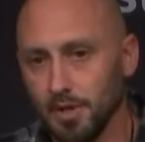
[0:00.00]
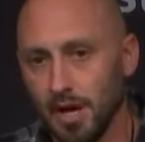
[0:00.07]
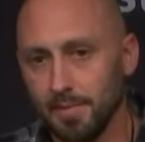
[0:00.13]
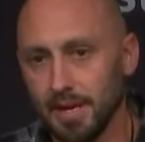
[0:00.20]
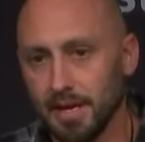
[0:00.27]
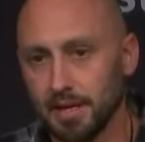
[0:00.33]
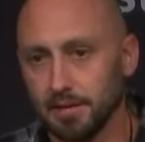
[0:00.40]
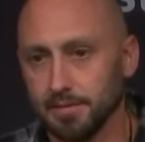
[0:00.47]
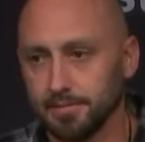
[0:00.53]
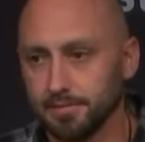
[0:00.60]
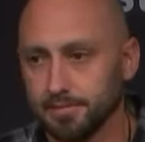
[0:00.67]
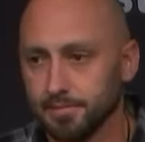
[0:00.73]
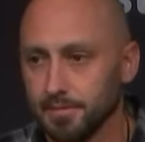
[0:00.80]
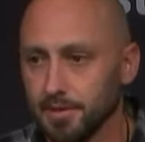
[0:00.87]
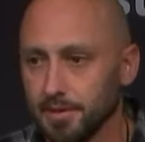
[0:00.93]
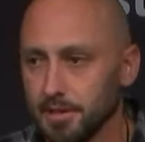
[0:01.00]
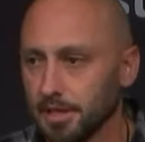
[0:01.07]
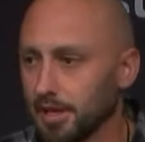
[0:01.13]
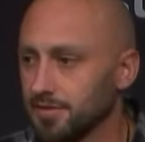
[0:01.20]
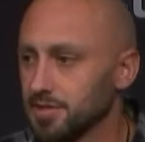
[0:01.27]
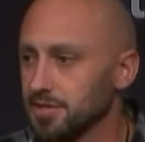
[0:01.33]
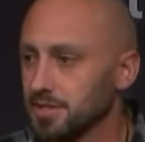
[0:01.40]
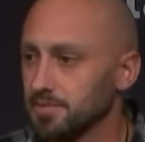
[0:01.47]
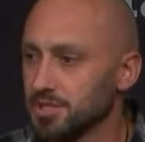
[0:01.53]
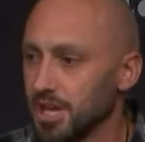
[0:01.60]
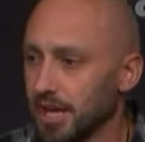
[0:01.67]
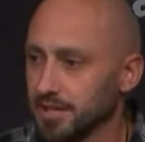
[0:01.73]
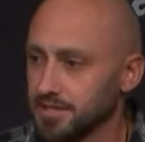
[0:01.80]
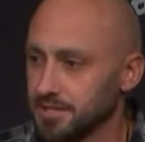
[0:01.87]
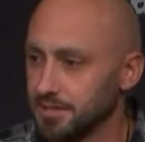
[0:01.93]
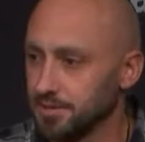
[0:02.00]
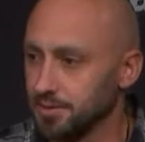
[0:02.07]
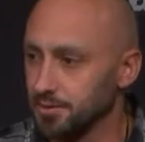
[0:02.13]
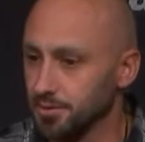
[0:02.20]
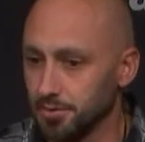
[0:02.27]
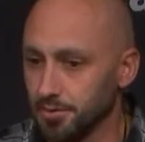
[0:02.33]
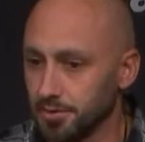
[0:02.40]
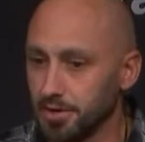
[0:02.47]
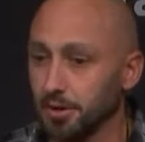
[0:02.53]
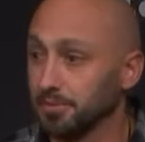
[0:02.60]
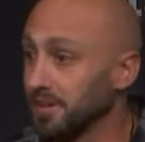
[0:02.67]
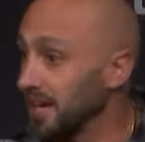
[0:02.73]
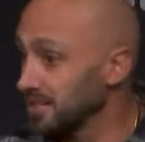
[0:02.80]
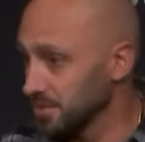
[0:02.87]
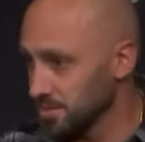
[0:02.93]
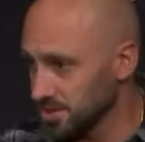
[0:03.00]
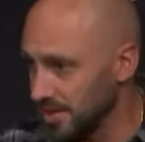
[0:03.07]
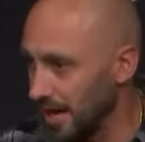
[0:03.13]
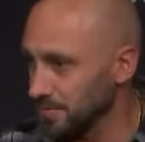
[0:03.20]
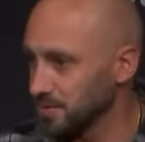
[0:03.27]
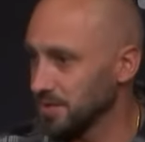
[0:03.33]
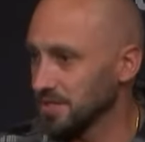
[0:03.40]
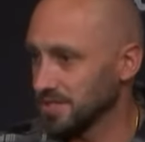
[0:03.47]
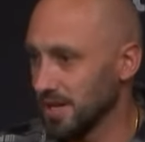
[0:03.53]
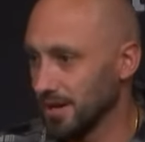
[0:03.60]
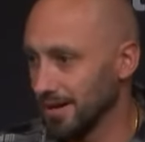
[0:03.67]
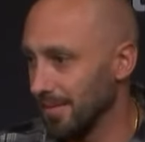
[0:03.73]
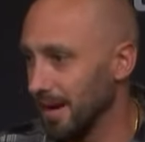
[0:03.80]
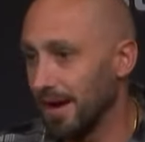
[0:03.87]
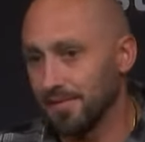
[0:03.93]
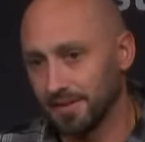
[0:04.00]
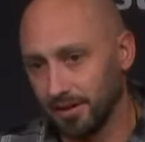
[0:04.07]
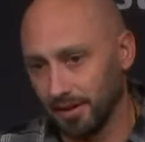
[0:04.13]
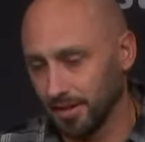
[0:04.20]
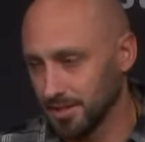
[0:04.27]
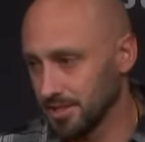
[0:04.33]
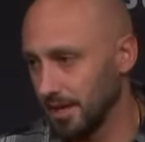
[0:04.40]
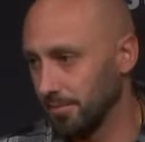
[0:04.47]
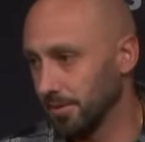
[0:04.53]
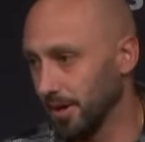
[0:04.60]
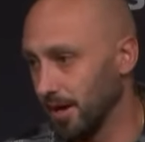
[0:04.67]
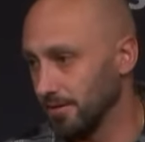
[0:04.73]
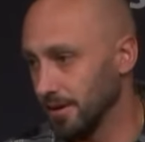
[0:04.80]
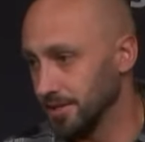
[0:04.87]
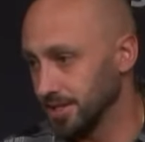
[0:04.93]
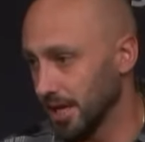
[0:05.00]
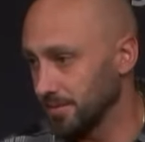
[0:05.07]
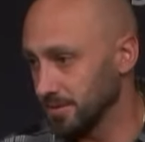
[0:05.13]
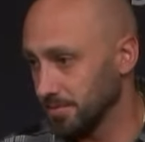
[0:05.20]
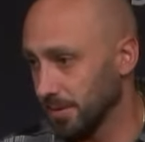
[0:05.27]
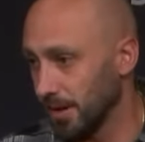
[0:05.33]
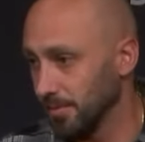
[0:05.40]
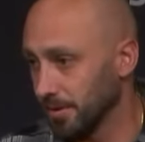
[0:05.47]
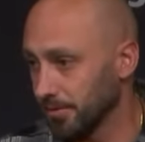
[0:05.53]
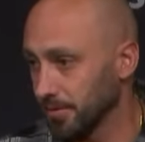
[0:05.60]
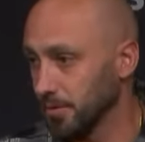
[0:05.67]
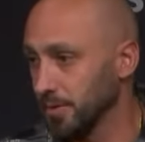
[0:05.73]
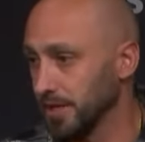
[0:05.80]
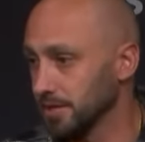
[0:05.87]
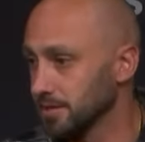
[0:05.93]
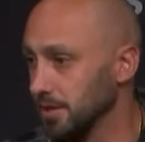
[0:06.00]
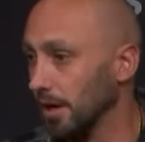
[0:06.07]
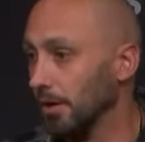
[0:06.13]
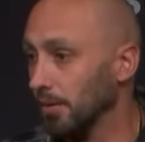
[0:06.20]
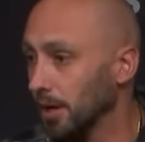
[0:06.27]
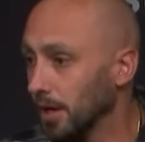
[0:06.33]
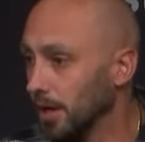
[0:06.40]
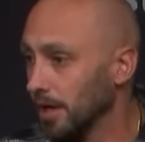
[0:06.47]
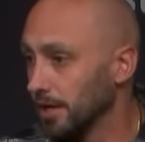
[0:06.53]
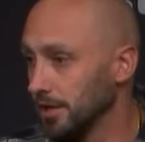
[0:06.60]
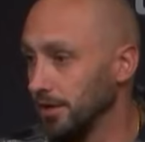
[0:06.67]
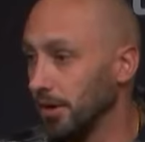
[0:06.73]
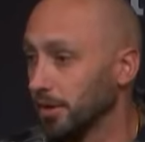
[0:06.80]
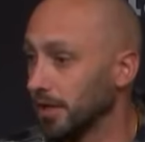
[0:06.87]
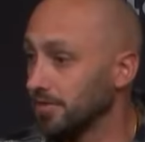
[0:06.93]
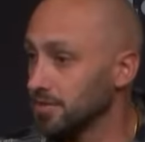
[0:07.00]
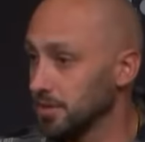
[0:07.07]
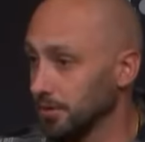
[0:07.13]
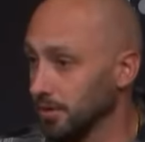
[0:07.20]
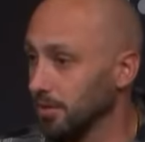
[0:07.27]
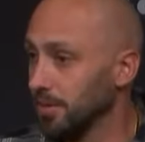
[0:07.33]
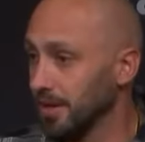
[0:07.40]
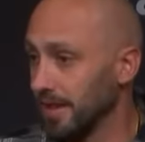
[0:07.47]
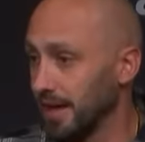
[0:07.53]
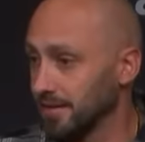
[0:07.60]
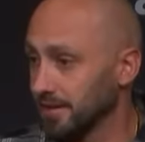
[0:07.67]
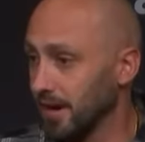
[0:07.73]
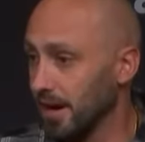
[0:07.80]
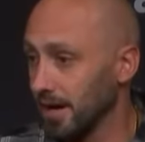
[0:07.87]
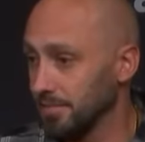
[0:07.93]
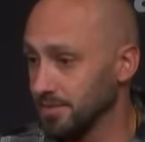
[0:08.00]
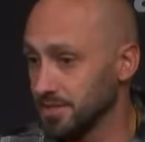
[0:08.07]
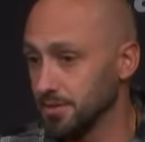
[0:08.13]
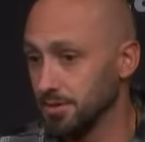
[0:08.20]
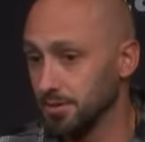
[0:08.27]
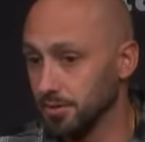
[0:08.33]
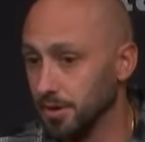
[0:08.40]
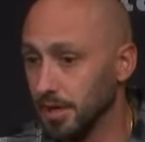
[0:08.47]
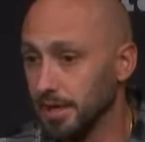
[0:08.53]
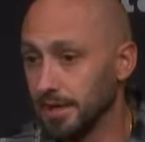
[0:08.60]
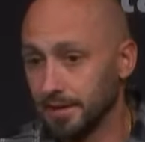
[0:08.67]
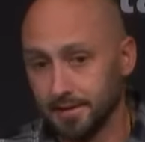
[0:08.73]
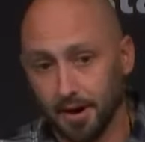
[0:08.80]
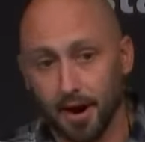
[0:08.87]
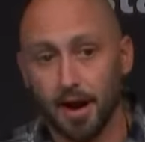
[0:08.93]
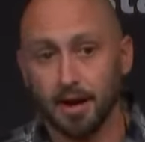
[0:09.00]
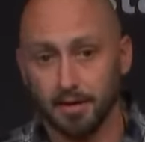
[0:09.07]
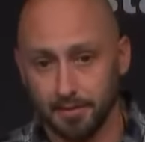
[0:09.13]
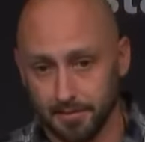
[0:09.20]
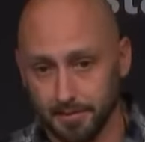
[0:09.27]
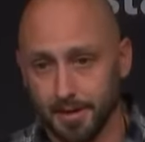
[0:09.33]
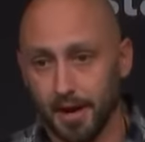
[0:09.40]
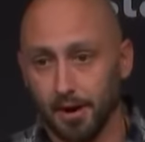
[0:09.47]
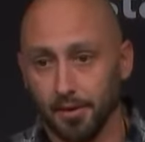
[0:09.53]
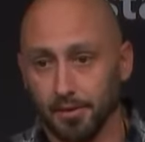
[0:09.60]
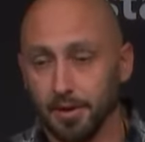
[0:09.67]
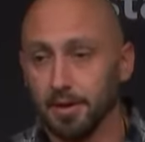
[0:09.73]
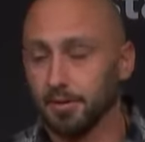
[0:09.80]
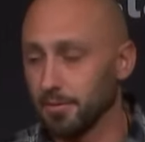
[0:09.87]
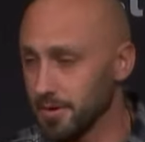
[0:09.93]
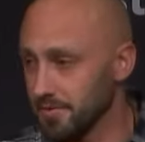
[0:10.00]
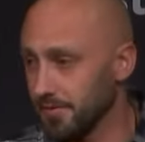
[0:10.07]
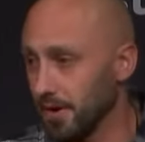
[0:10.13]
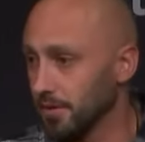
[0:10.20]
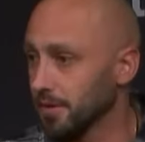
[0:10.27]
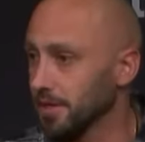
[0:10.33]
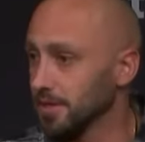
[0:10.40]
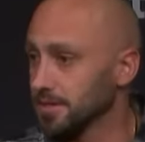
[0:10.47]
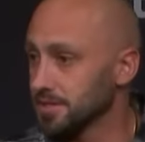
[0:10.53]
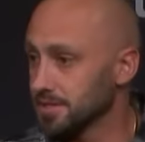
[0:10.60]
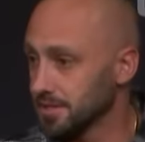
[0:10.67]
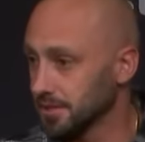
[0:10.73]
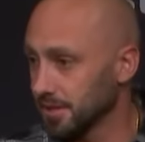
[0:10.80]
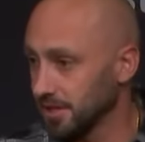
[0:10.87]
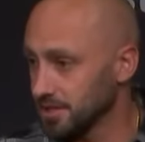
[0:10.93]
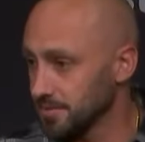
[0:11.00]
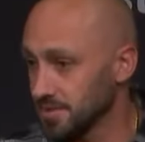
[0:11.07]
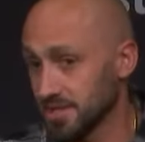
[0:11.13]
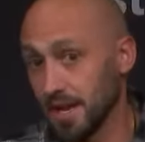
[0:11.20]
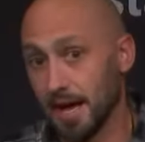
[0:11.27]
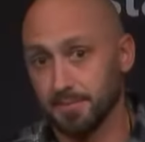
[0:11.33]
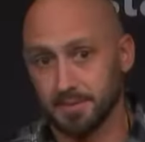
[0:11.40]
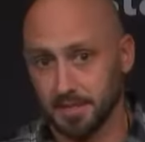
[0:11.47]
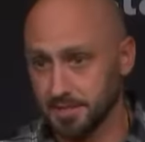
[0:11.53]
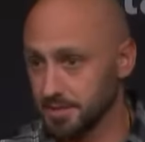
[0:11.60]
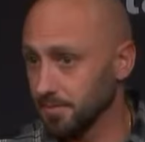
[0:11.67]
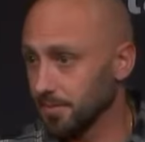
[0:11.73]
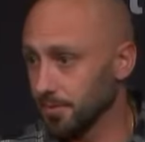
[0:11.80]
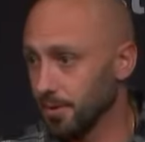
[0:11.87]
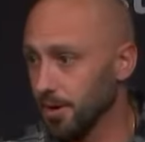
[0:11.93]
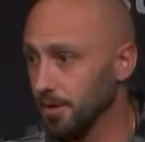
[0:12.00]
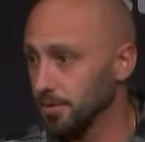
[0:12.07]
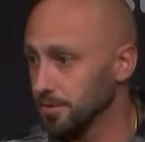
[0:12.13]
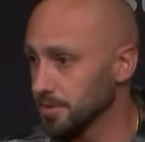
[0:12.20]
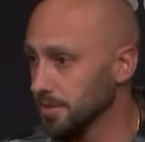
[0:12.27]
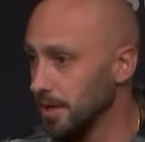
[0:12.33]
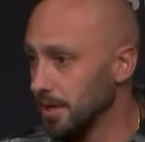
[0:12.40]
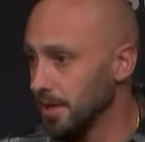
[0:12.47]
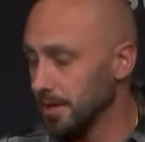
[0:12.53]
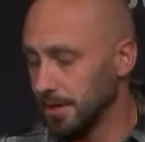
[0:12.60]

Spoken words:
I mean, it gives you some chance to, you know, take some snaps with the center. I mean, I haven't taken a snap with Andre James in probably 3 weeks. So, you know, it gives you a little bit of that time to, all right, you know, refocus, get some snaps, get some throws.